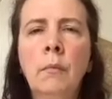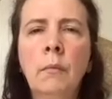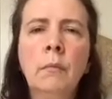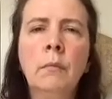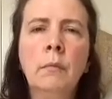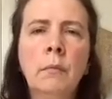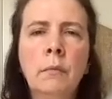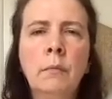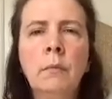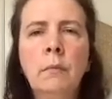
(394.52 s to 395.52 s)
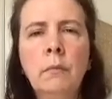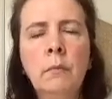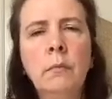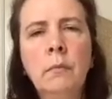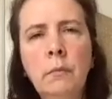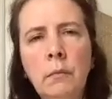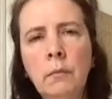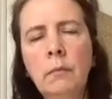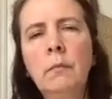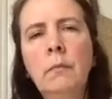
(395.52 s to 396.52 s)

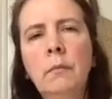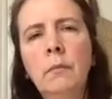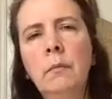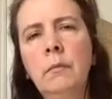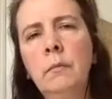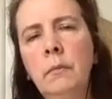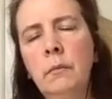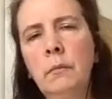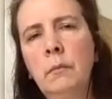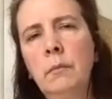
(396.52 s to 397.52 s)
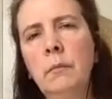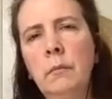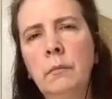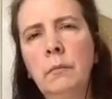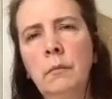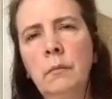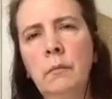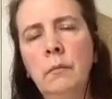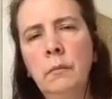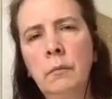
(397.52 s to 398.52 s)

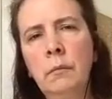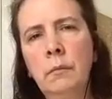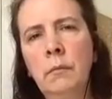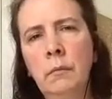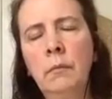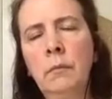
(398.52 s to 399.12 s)
[no speech]